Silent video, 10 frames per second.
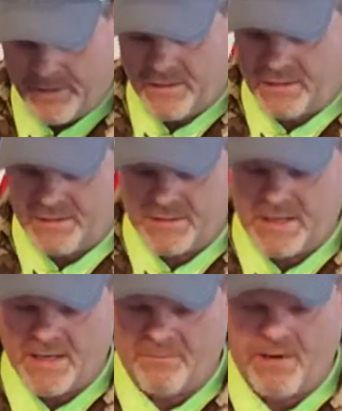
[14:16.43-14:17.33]
me the next
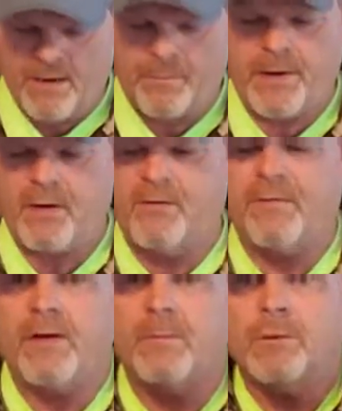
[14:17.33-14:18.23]
day. I've got a pair of
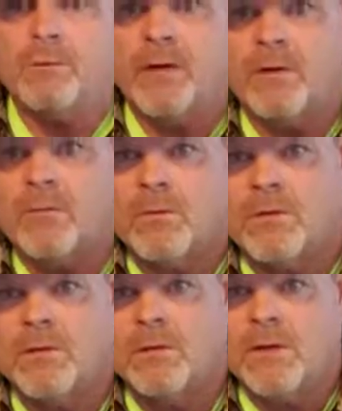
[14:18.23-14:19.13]
merino
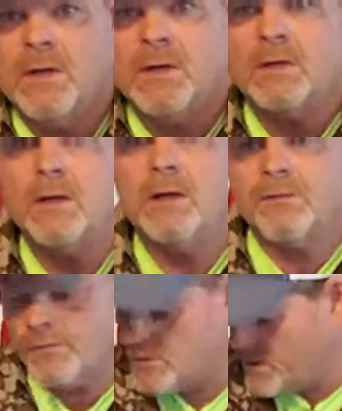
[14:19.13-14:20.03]
wool gloves
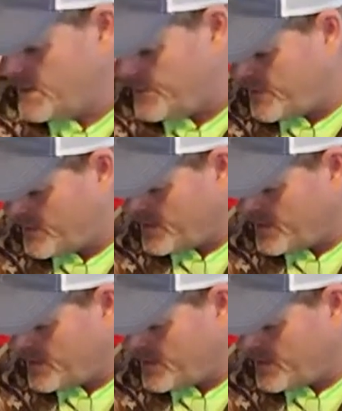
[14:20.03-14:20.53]
for sleeping at